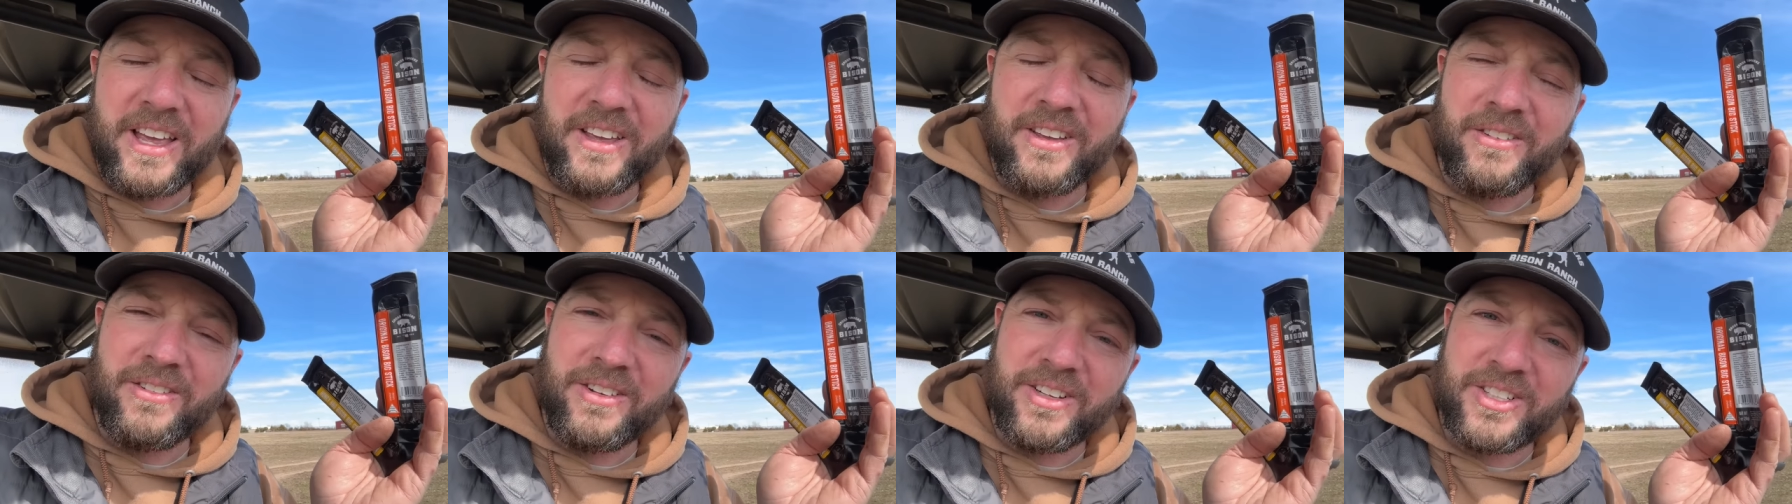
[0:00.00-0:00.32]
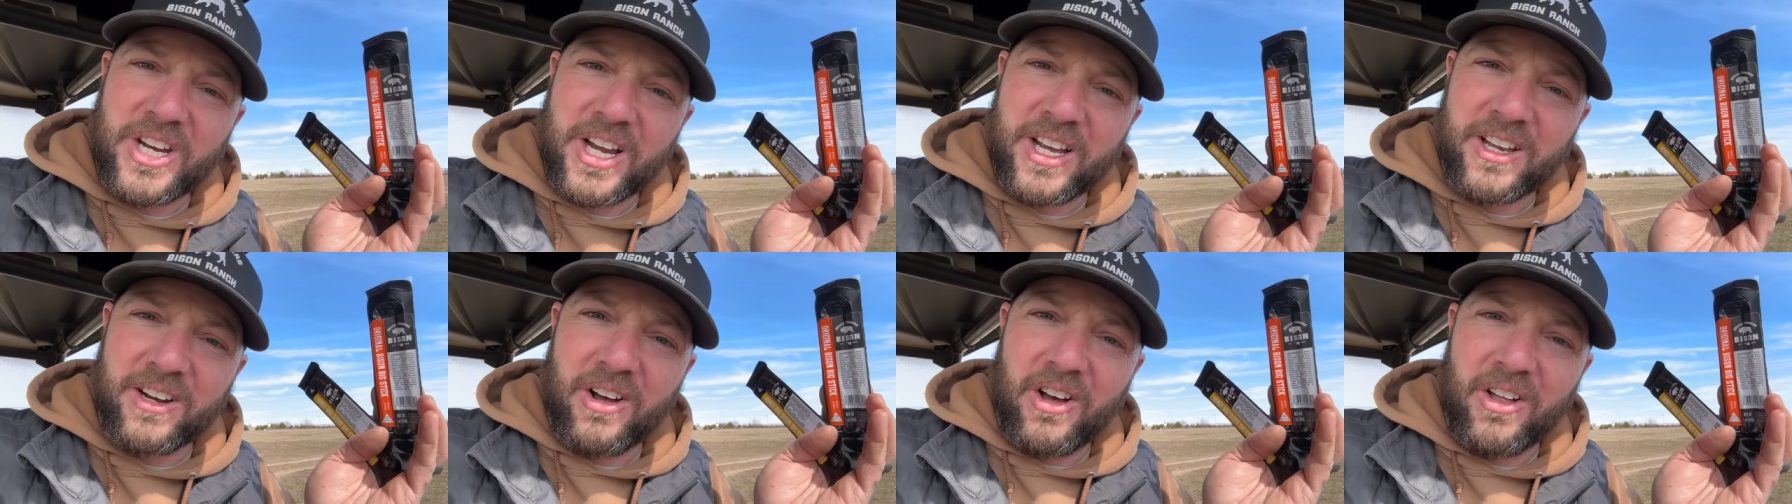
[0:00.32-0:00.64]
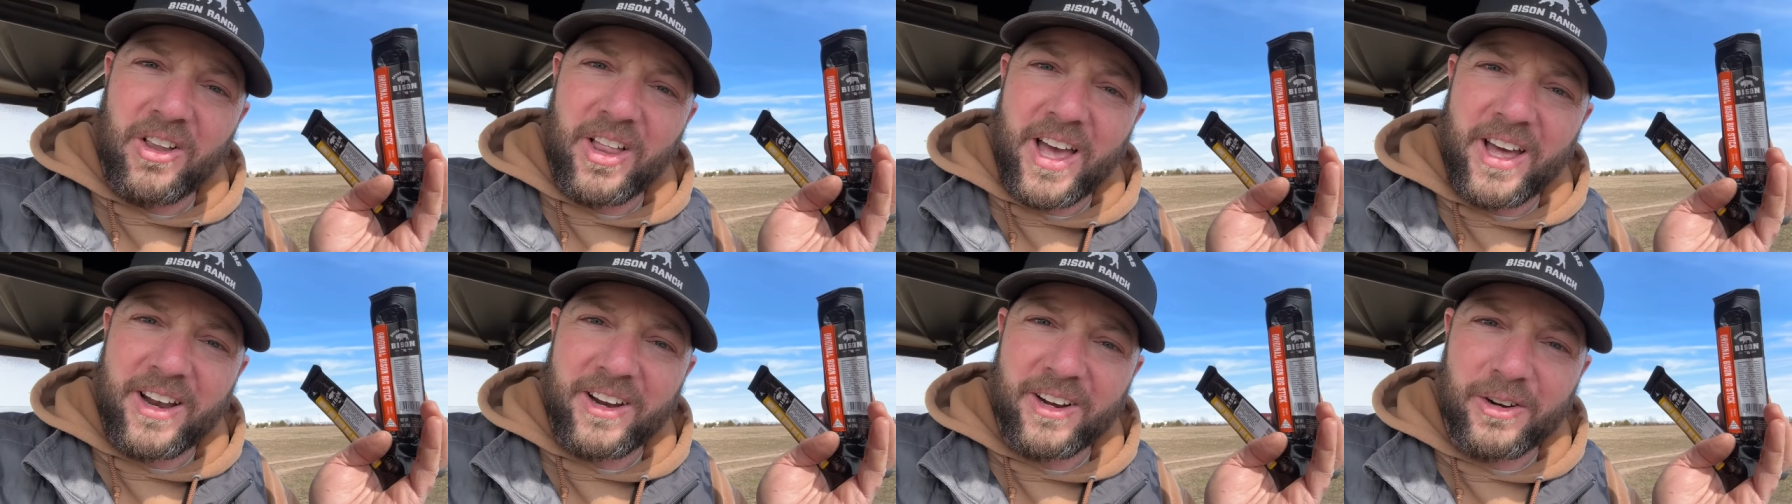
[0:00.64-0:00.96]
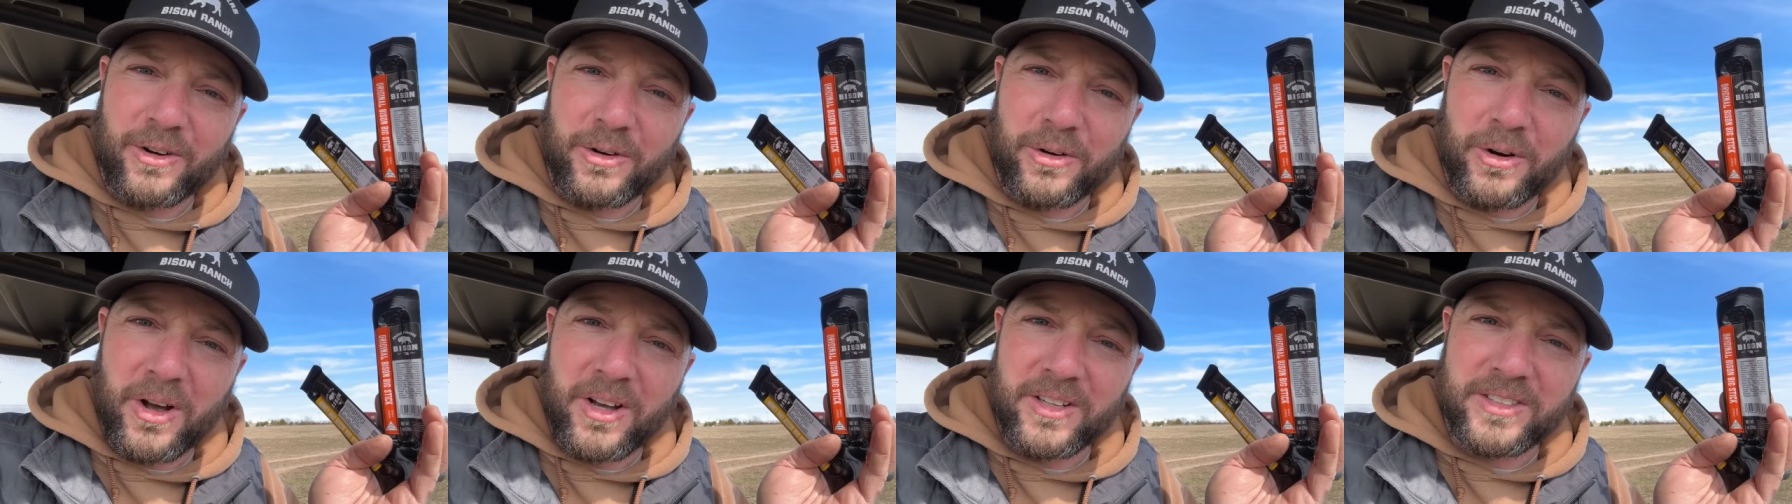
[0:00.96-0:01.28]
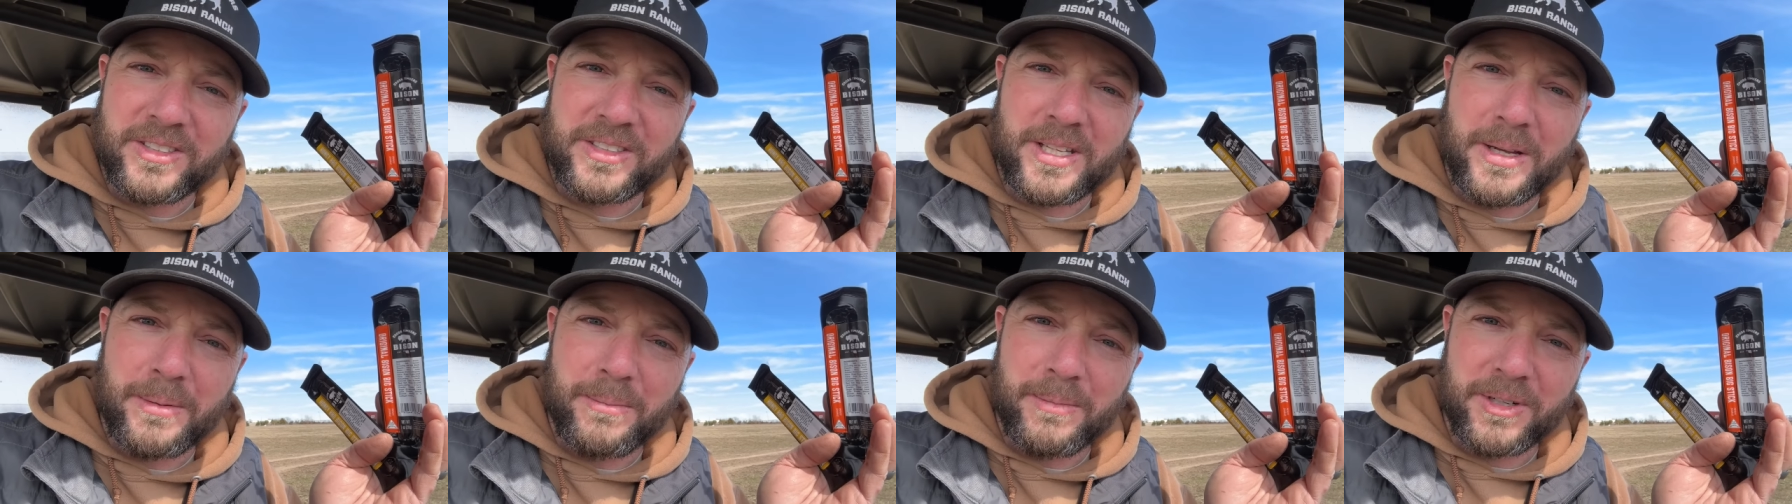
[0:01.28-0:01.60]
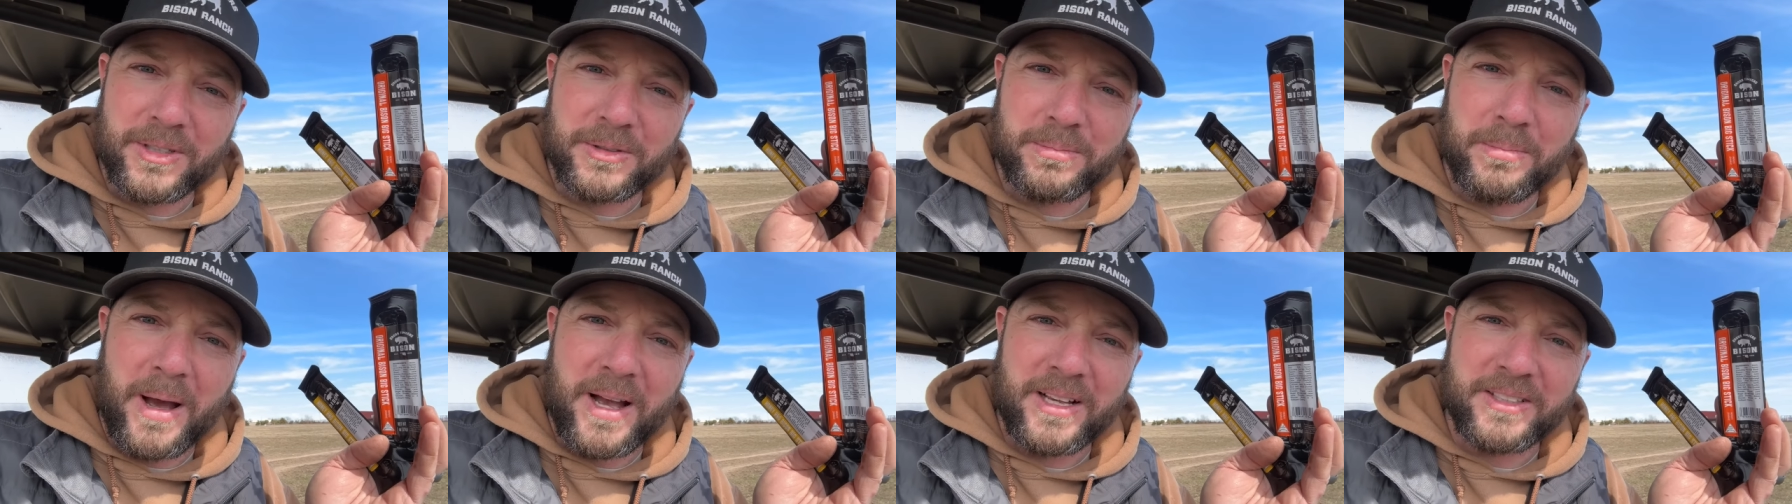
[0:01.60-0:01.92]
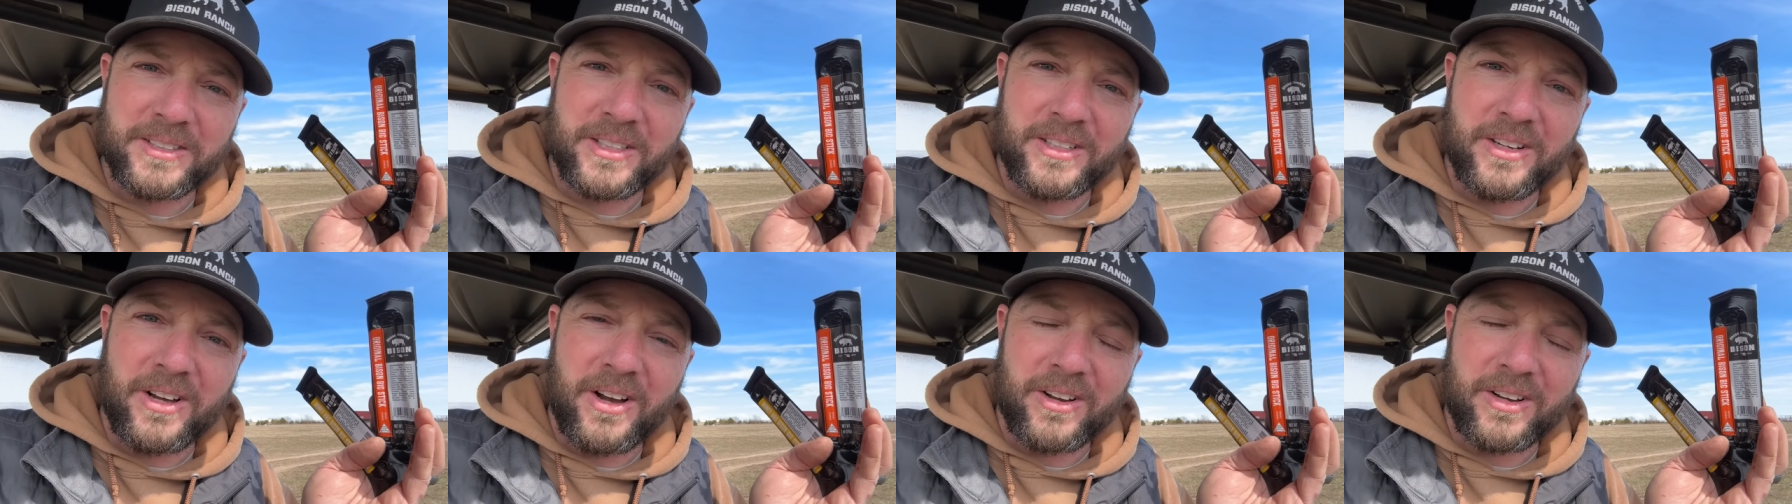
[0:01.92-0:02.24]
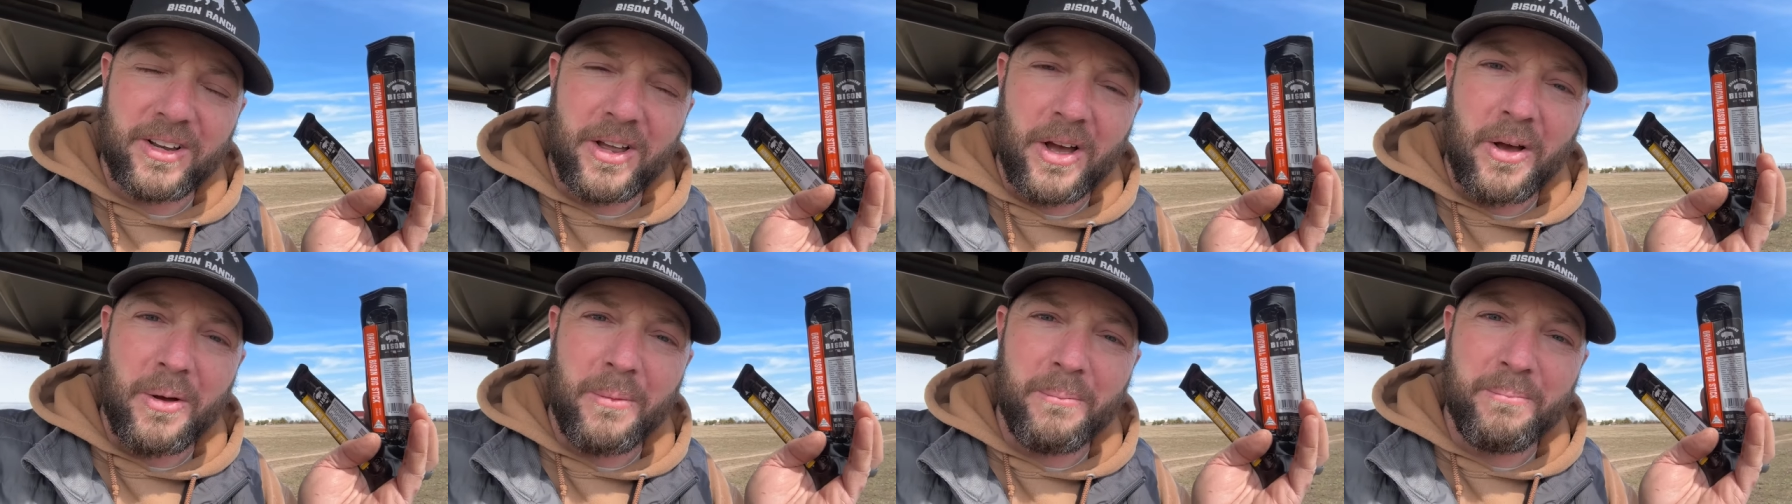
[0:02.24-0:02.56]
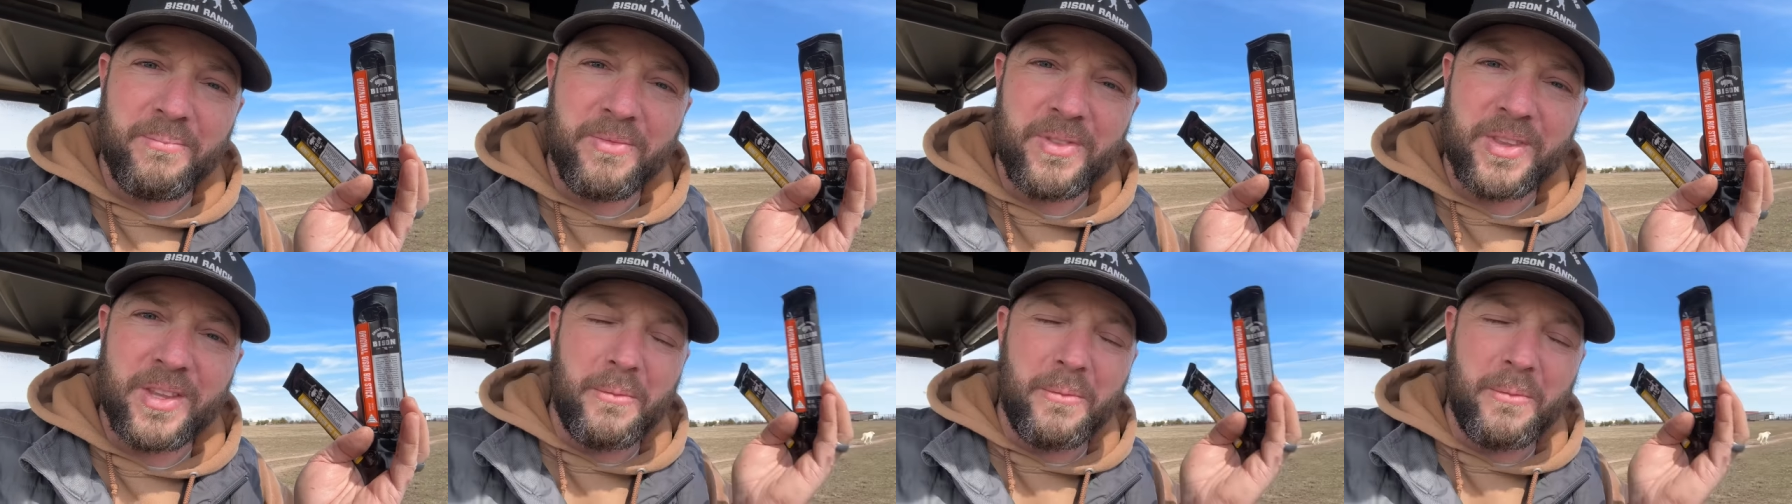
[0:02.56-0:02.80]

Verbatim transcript: You can check it all out at crosstimbersbison.com.